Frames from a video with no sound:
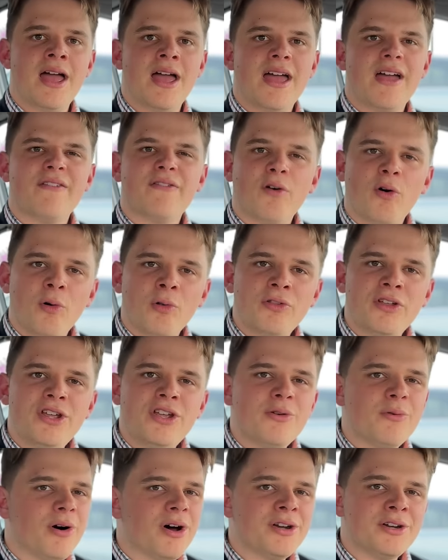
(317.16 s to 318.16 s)
If only
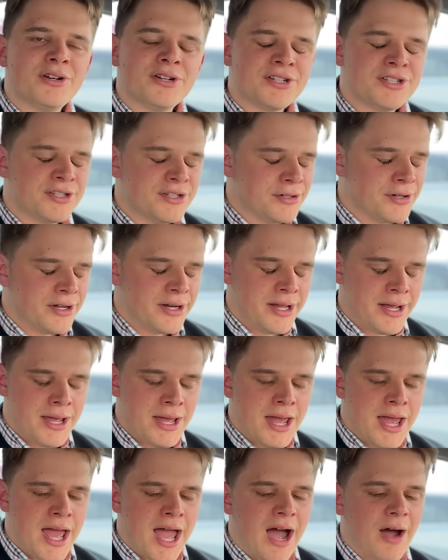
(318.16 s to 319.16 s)
you understood
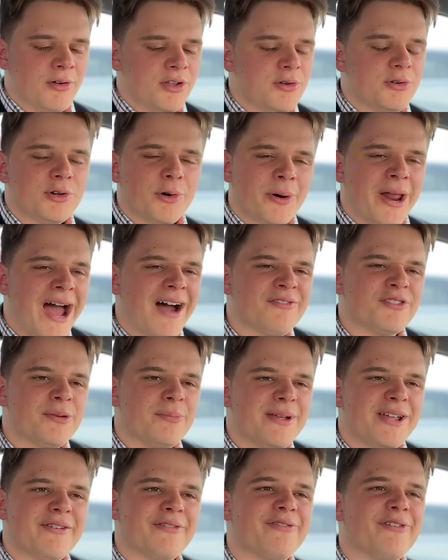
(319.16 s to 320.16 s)
how you don't have to
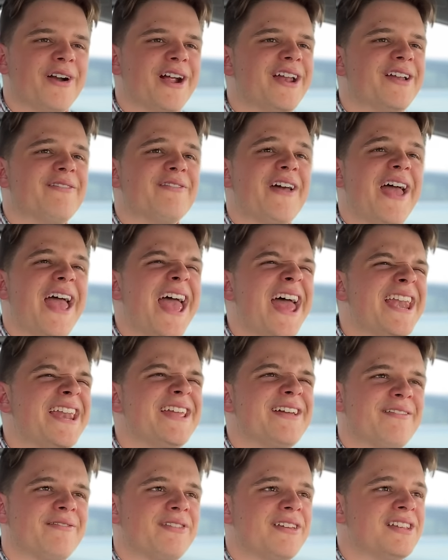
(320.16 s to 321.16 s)
be afraid of any
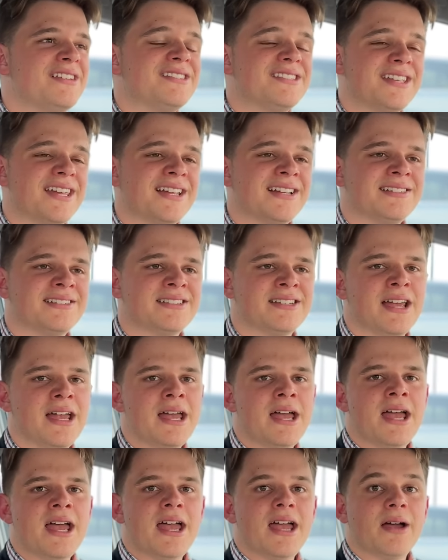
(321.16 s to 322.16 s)
of these things.
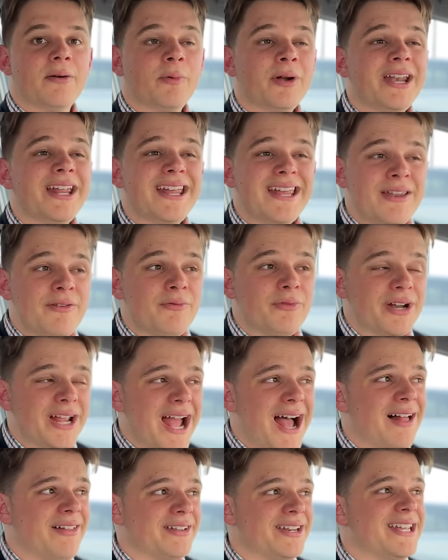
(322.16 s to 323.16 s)
When in
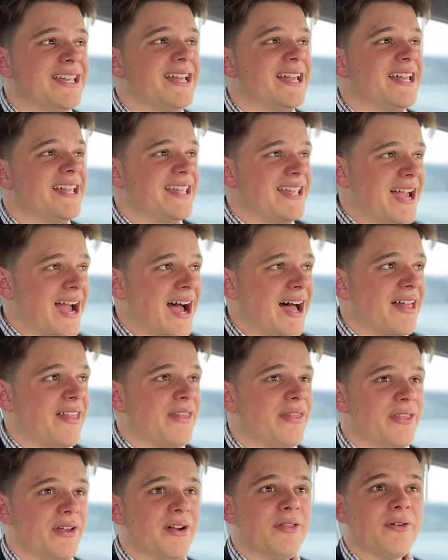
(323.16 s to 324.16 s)
reality, yeah,
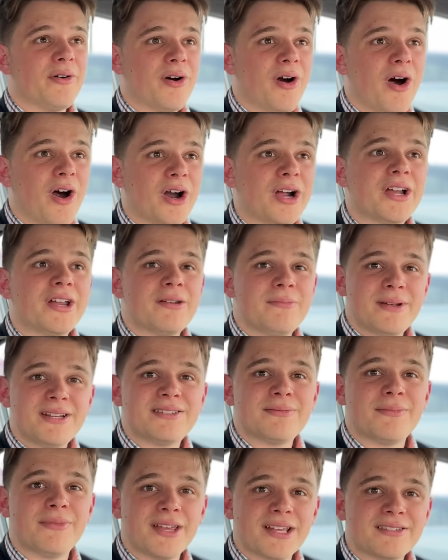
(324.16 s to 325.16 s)
there are going to be
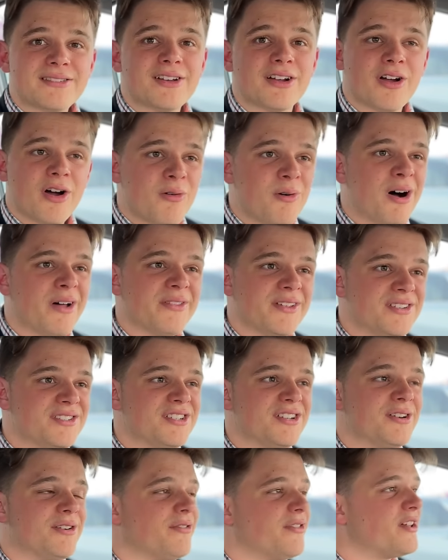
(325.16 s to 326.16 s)
some things that go on this
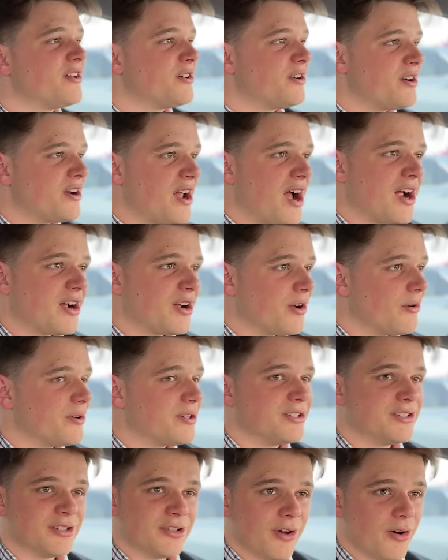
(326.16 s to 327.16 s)
year that are not going
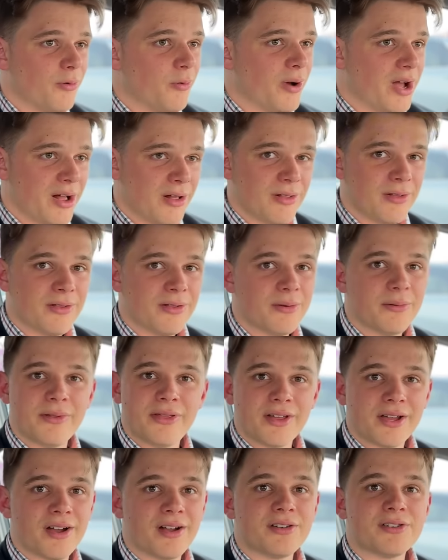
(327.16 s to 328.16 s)
to go well with
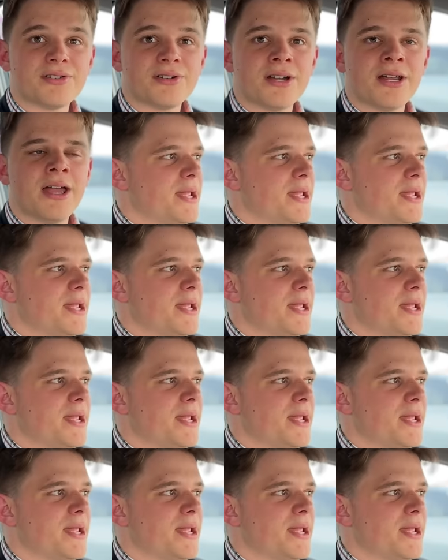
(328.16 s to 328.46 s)
the country.